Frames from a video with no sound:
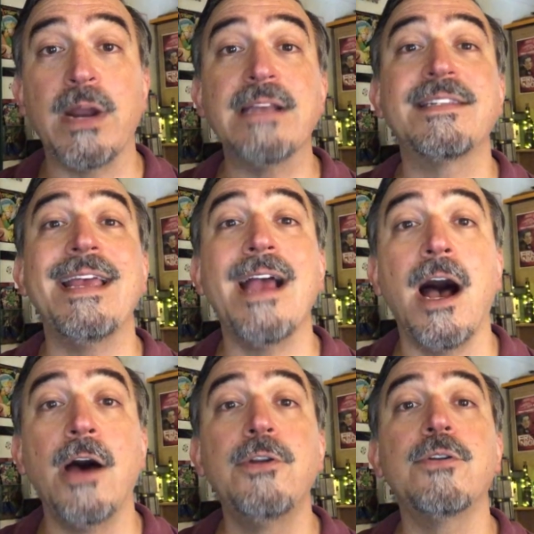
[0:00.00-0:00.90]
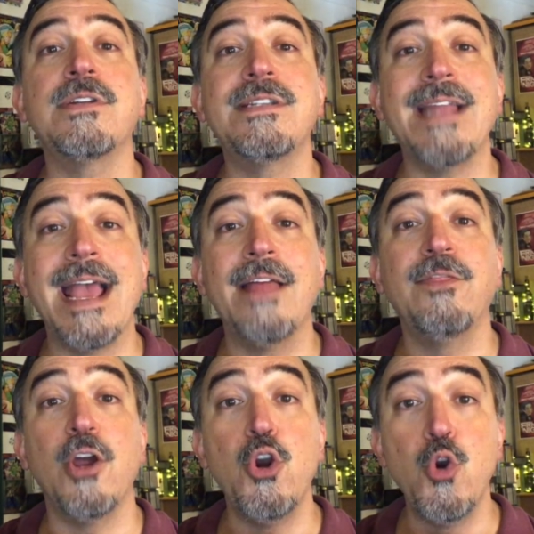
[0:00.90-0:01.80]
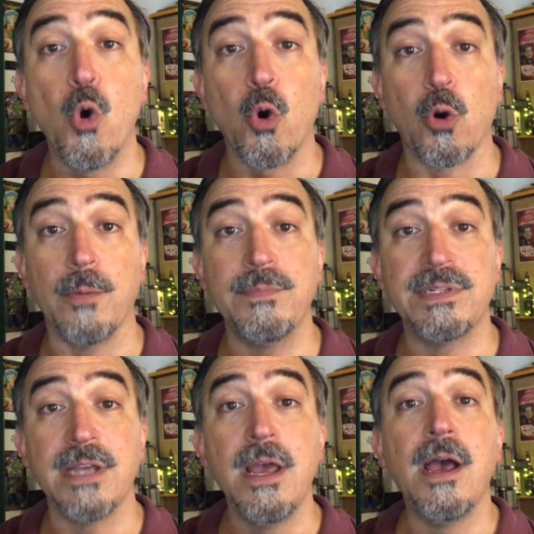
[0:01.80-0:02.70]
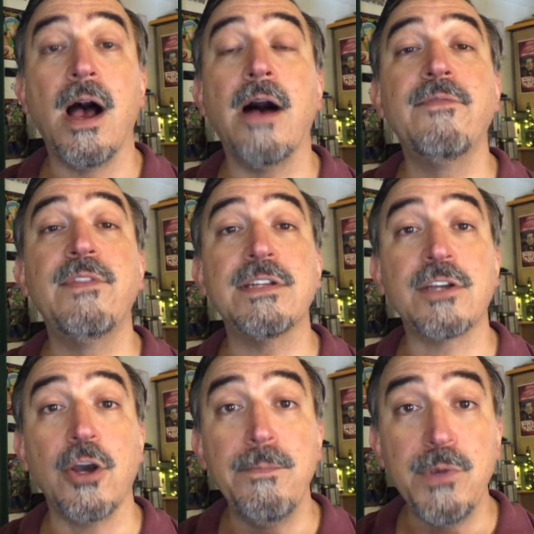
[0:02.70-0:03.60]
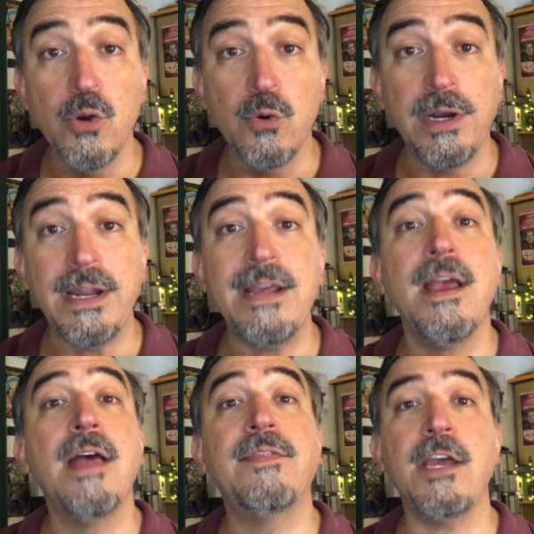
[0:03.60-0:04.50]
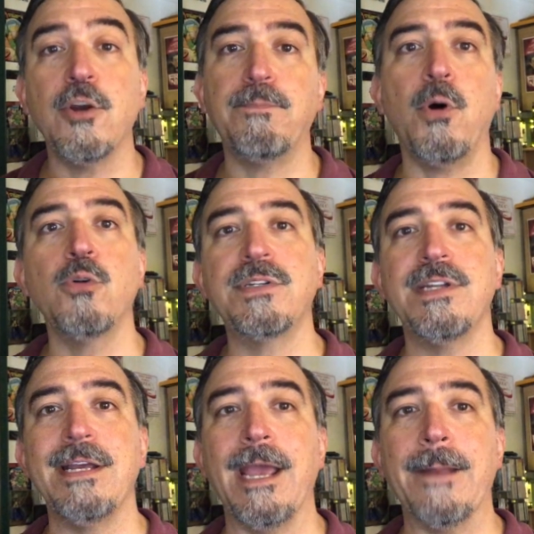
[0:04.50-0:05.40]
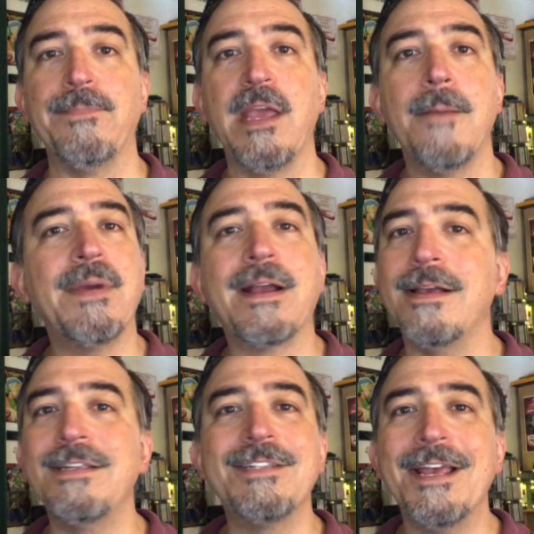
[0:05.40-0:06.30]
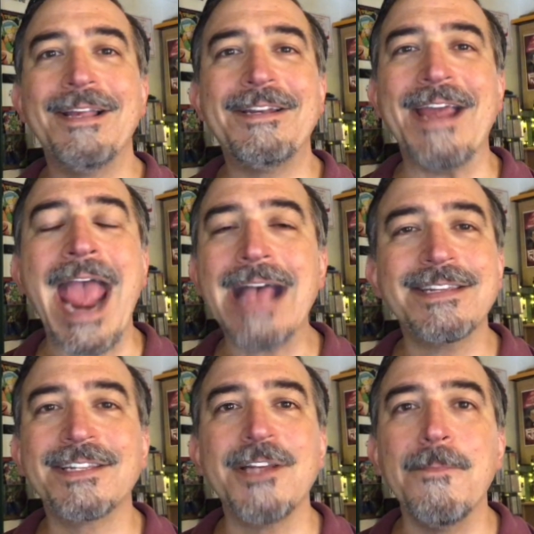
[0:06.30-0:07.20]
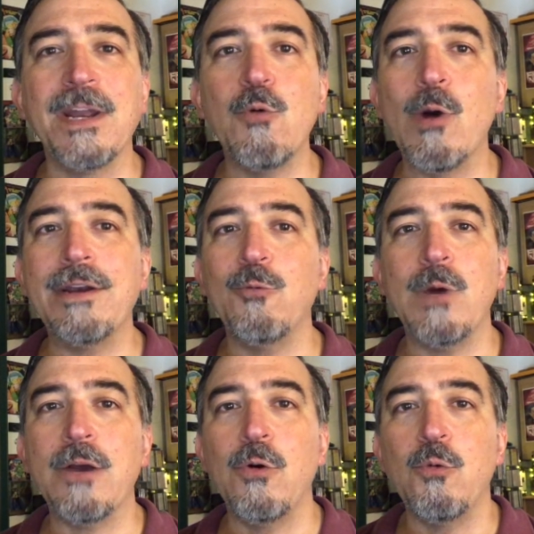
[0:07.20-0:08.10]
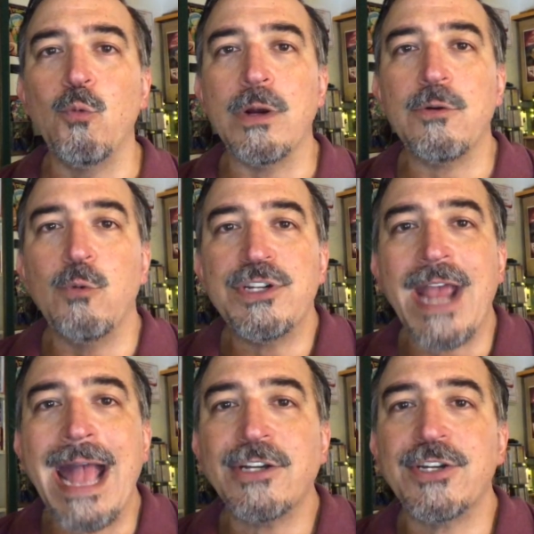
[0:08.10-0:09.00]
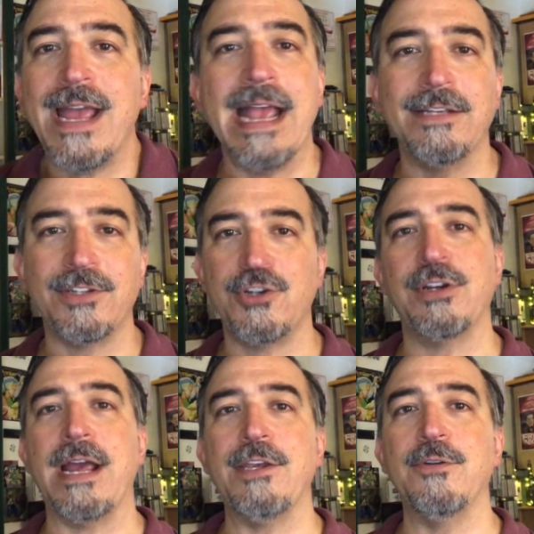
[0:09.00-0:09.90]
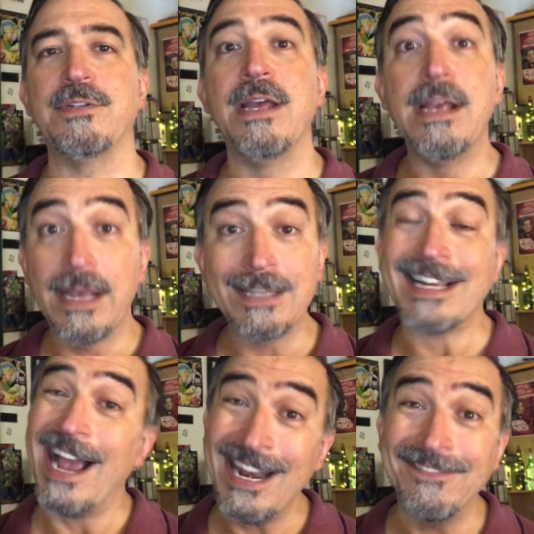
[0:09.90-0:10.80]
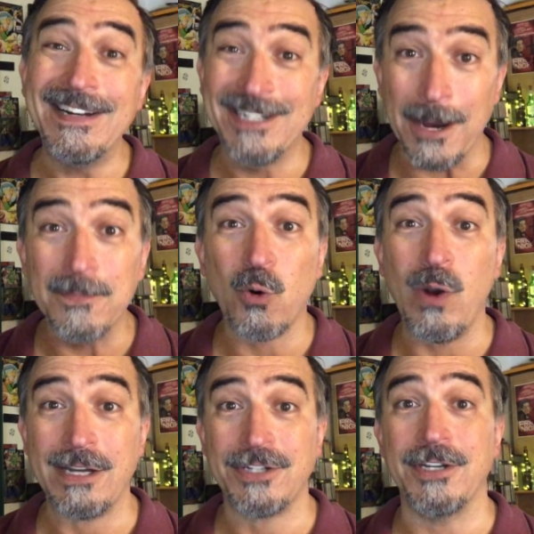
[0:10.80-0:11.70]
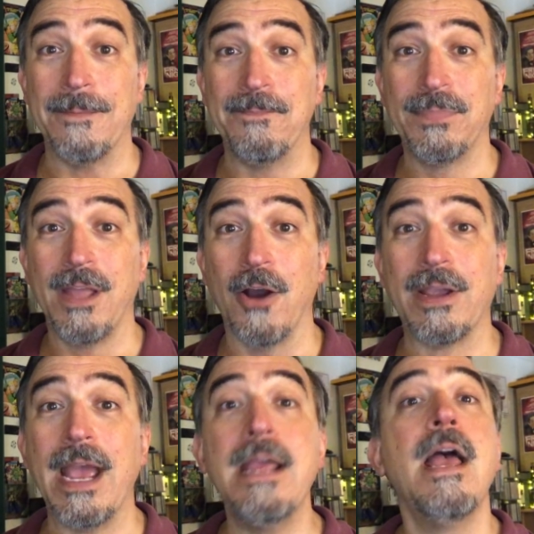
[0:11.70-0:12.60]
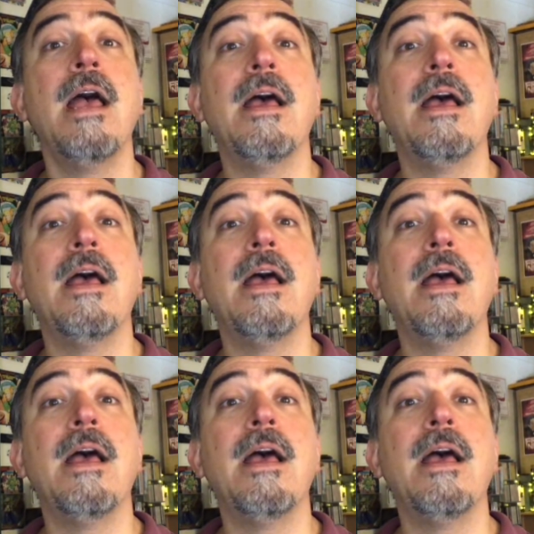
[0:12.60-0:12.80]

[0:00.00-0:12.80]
when I say understand the norms of the community that you're posting in. Because to ask somebody which hashtags should I use is kind of a dumb question, okay?